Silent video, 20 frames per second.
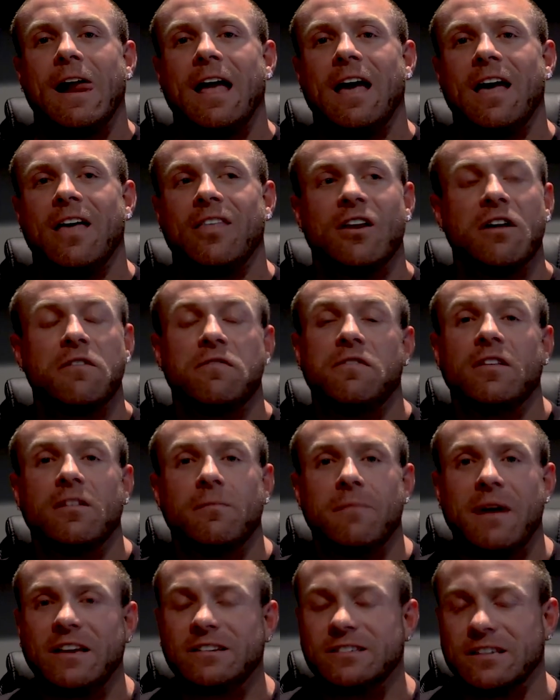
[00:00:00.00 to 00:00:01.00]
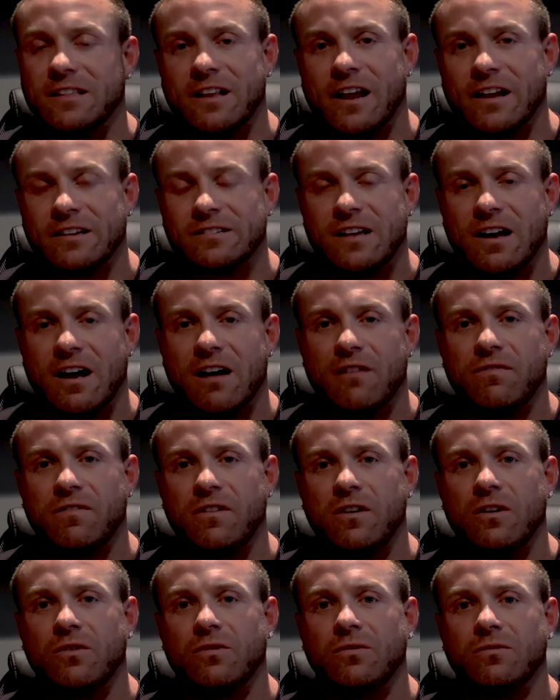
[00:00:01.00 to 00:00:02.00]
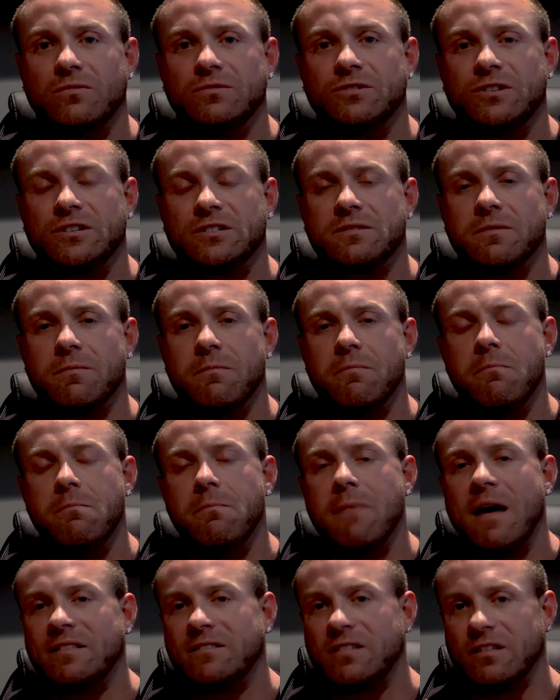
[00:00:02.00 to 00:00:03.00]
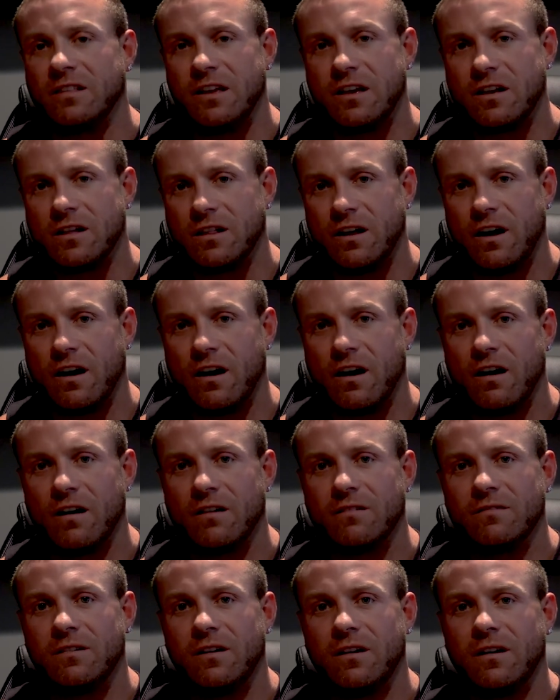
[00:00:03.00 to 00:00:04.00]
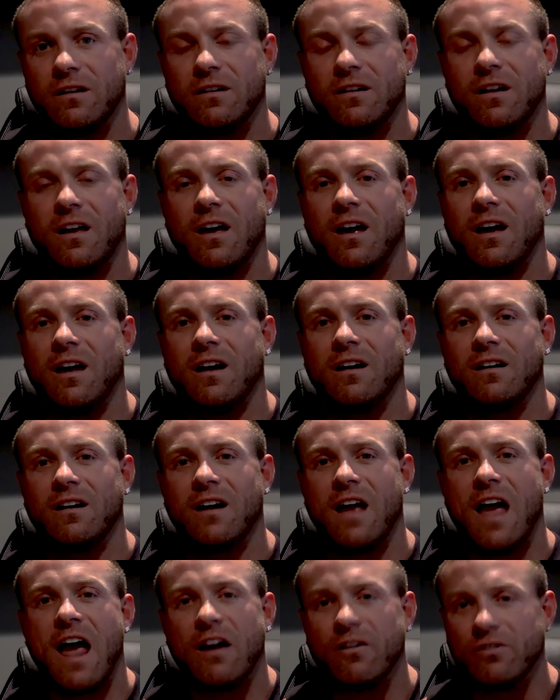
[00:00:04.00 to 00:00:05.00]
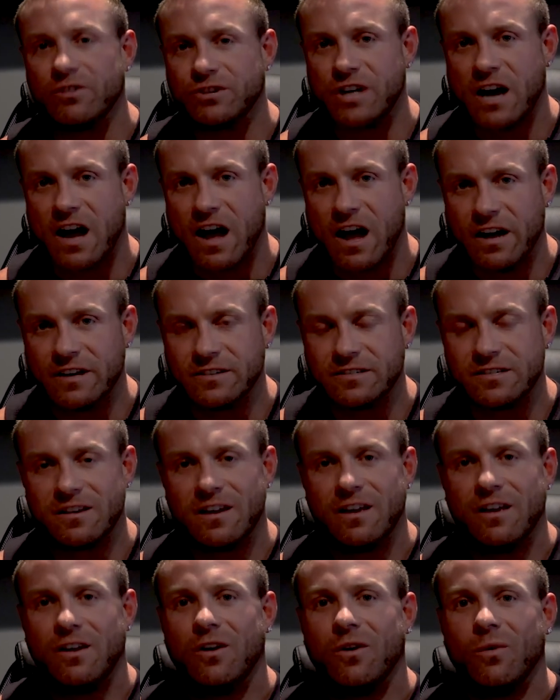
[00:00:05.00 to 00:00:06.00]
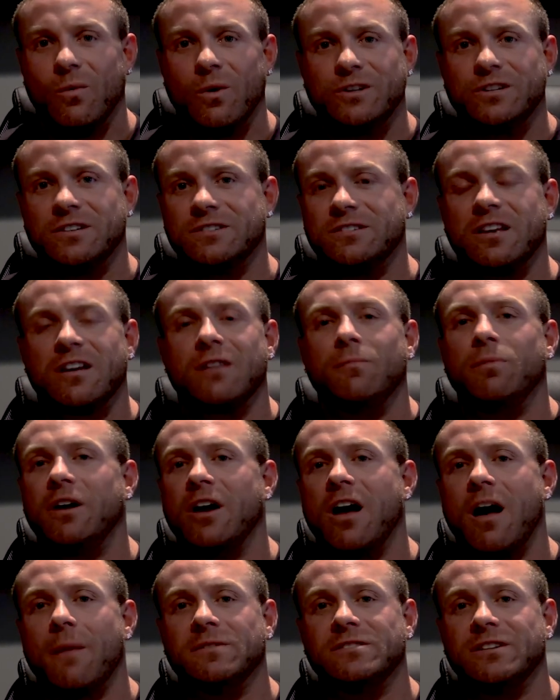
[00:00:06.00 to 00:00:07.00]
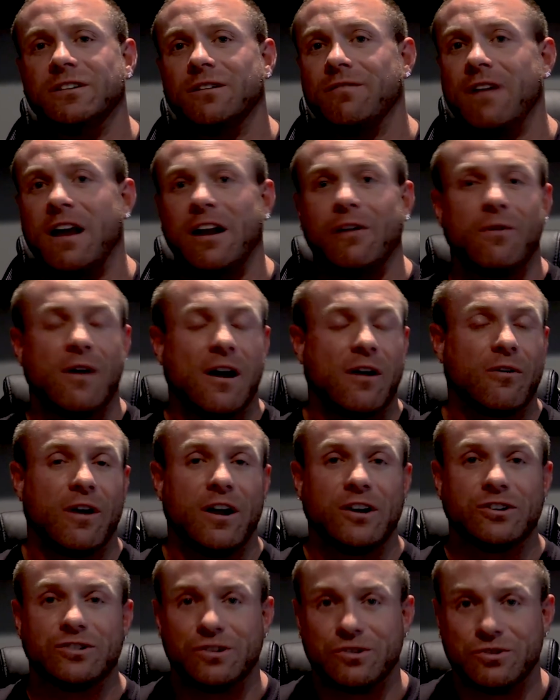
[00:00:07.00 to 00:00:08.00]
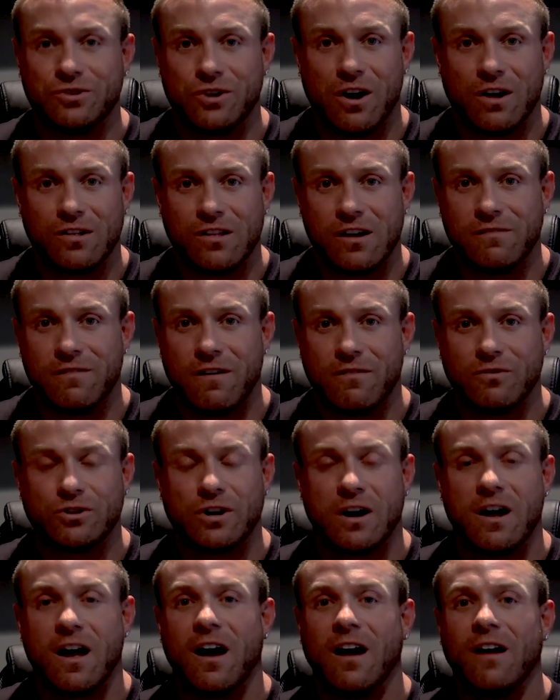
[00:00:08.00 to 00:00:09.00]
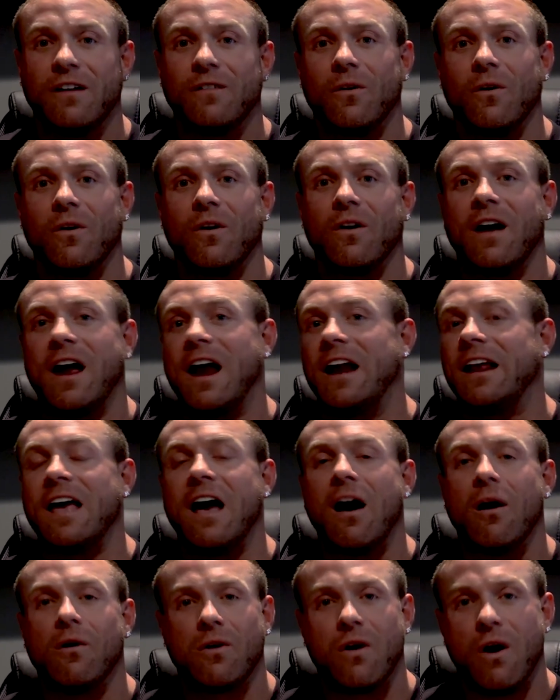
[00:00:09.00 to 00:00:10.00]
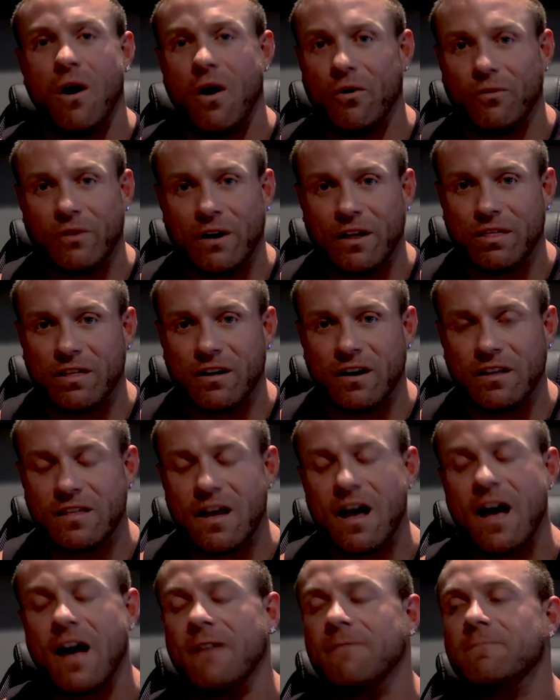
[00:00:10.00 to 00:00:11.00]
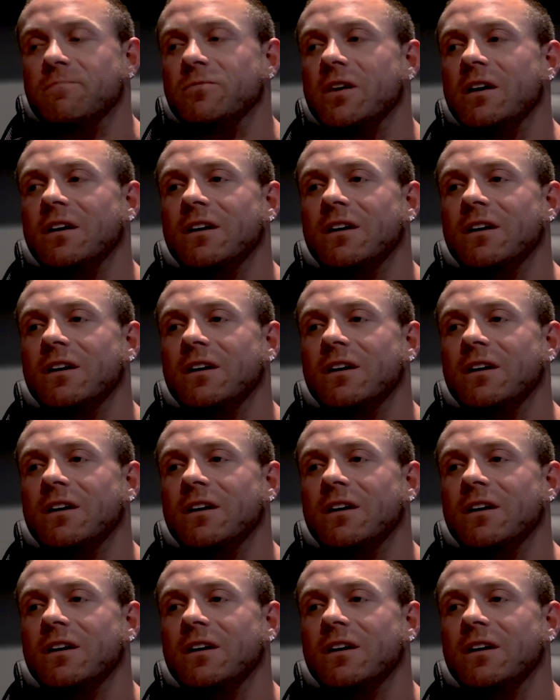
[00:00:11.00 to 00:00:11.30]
And then I feel amazing the next day. I feel just mentally clear and energized, which is the complete opposite of any recreational drug that you've ever tried or any alcohol or anything like that.